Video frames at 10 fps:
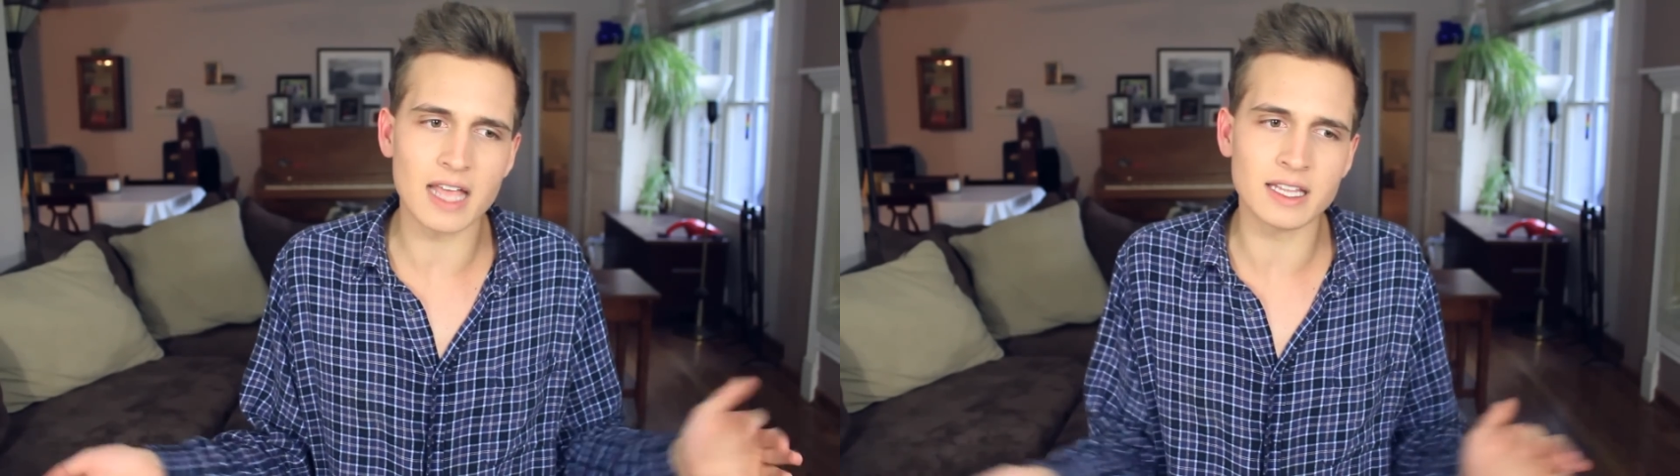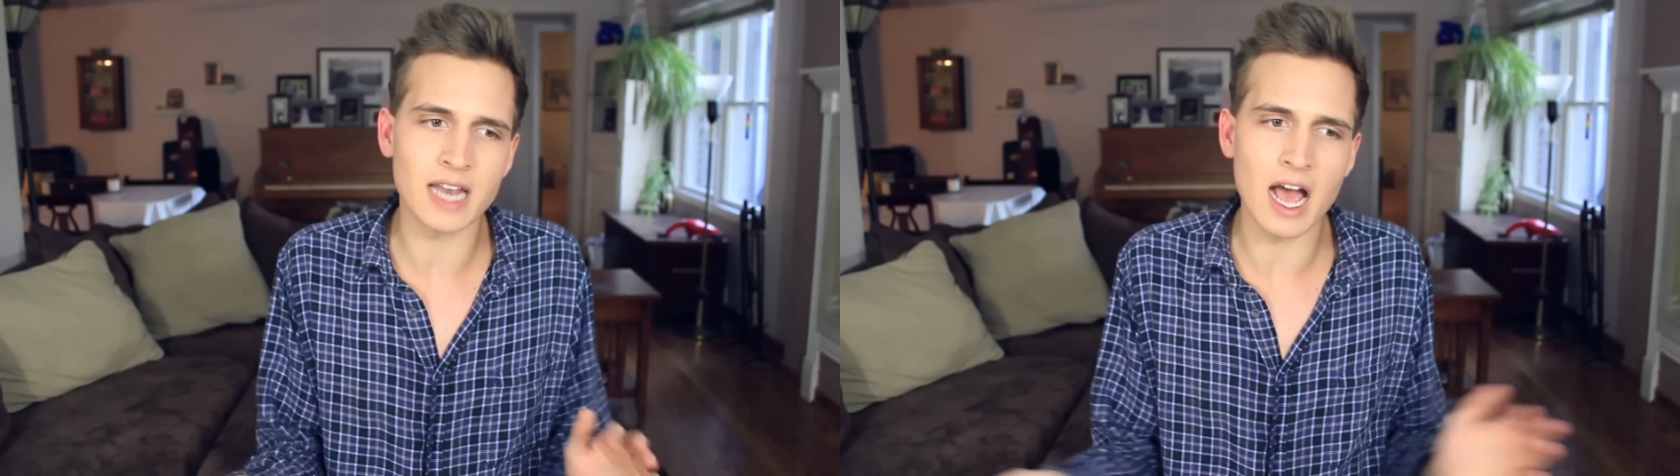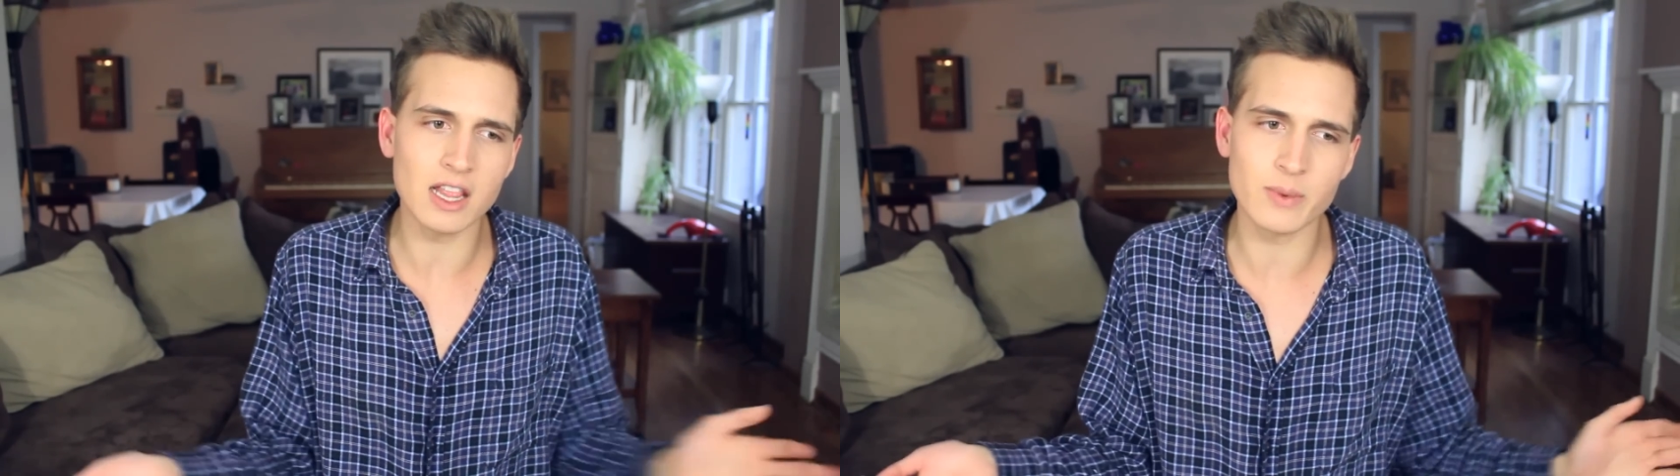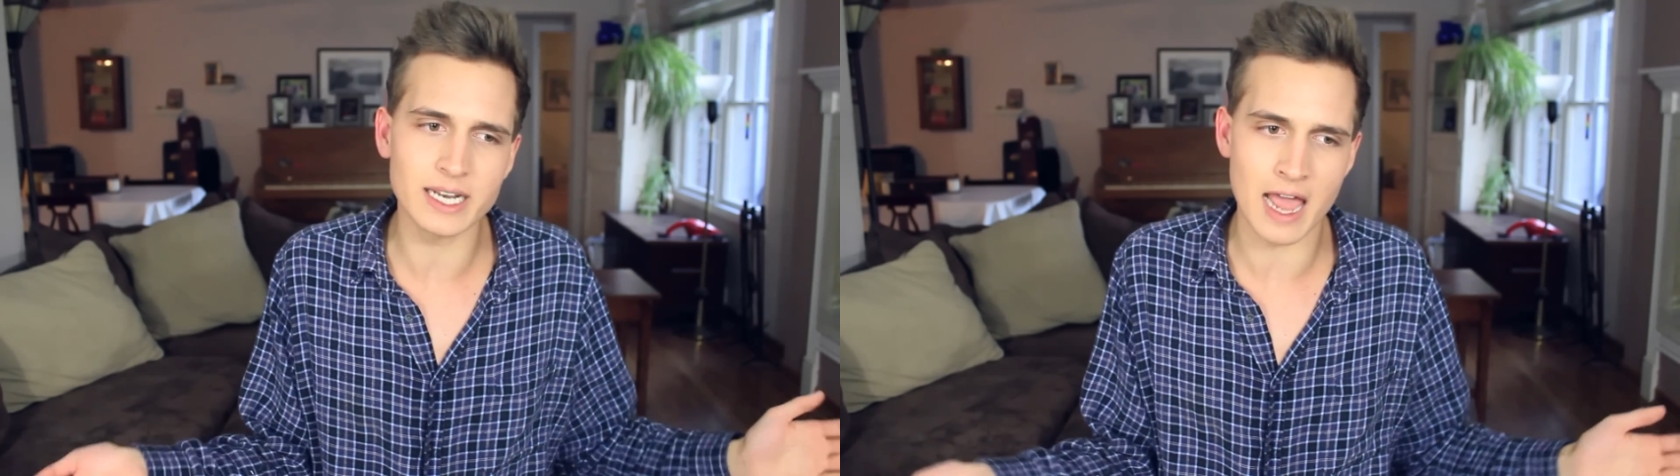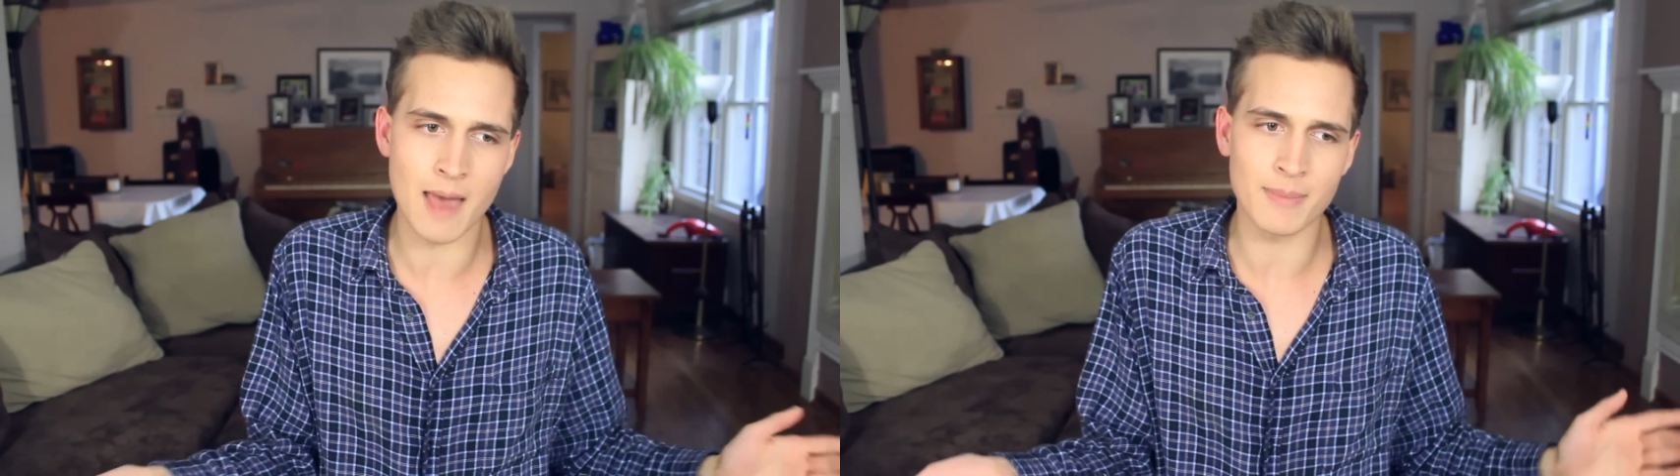and then
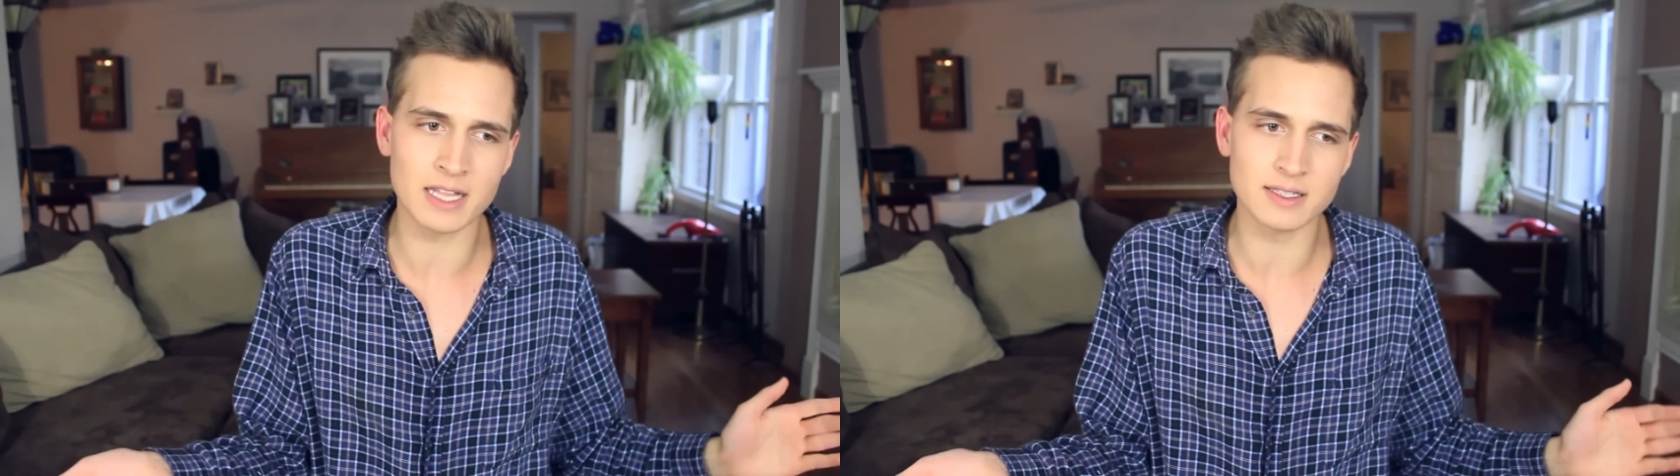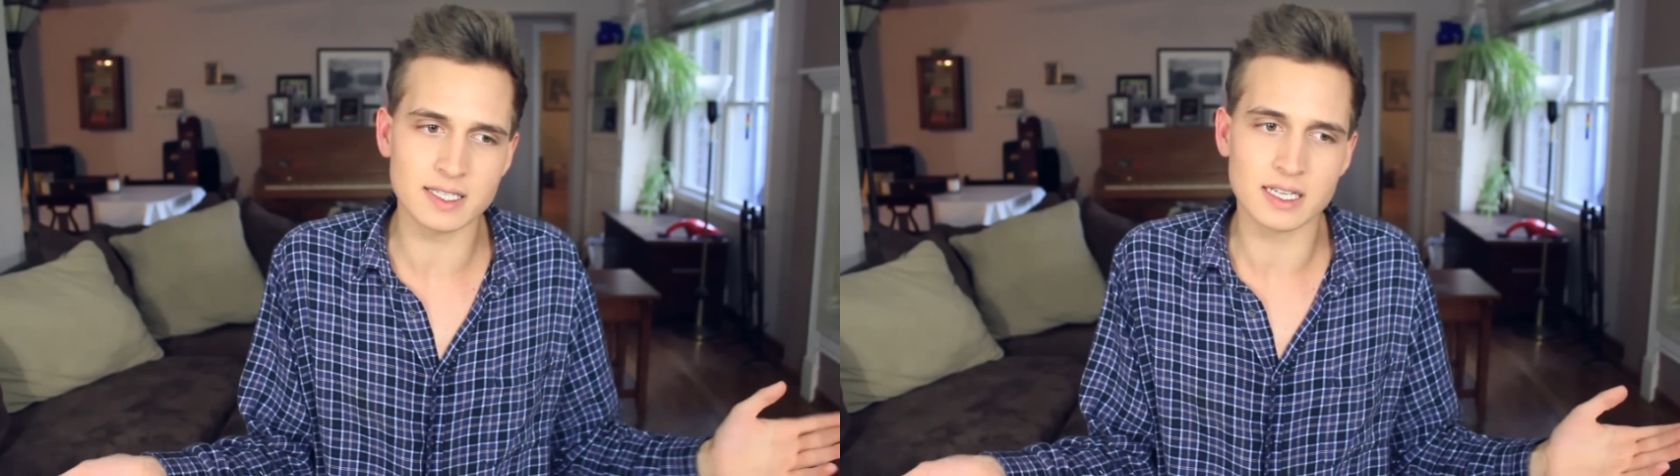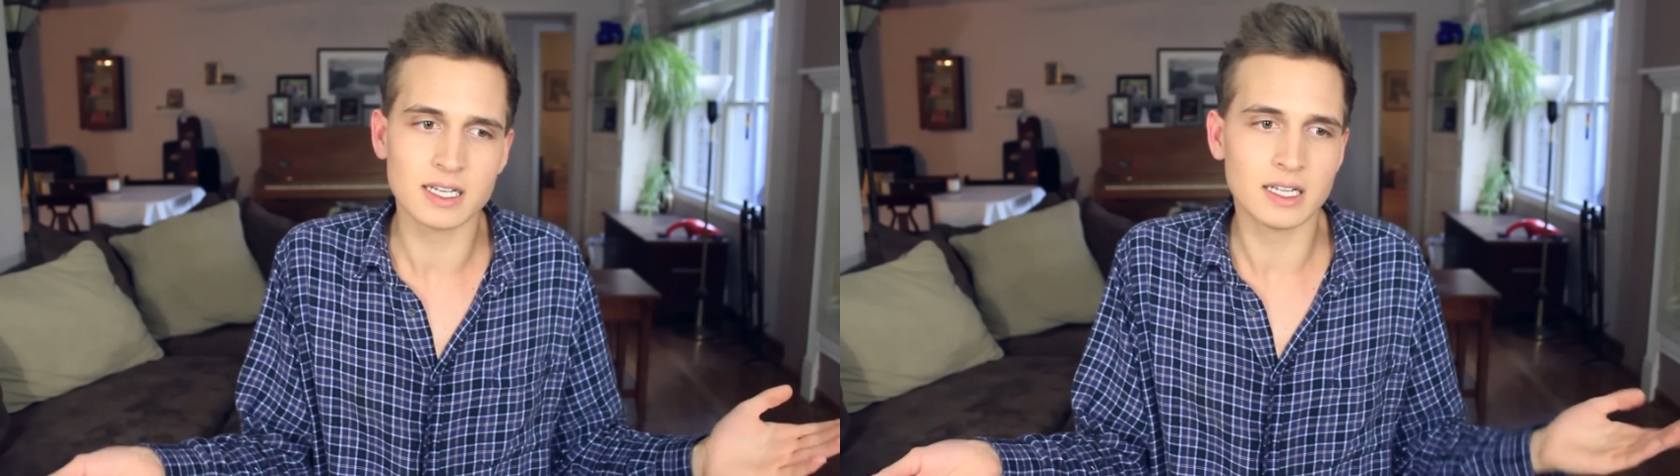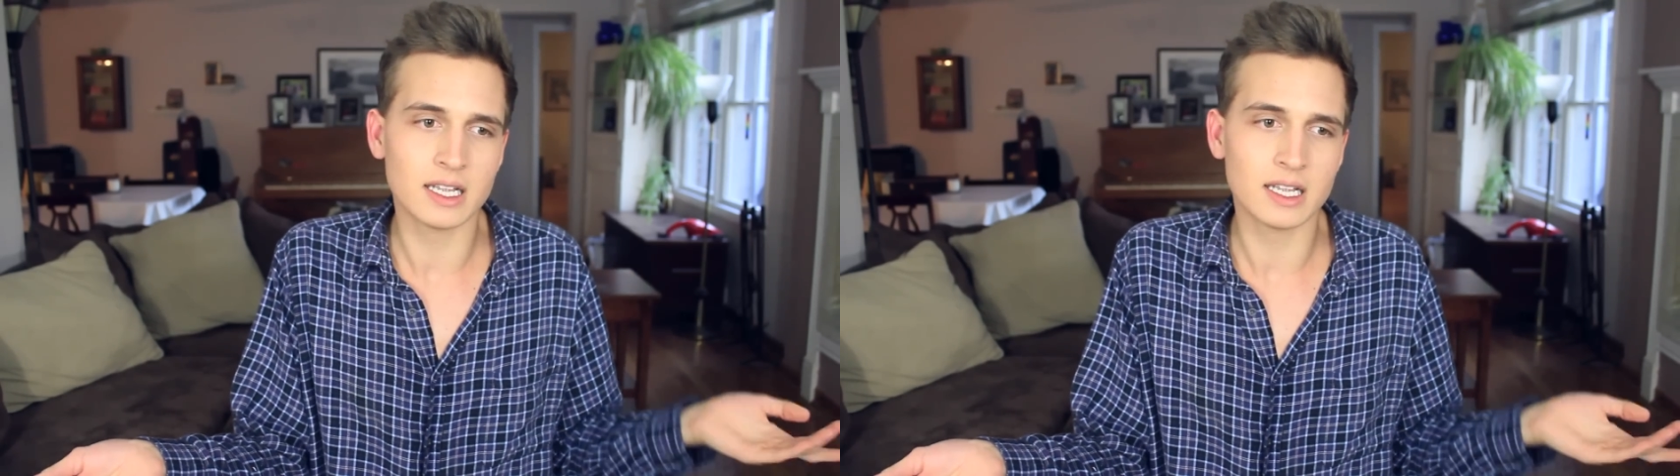Halloween happens,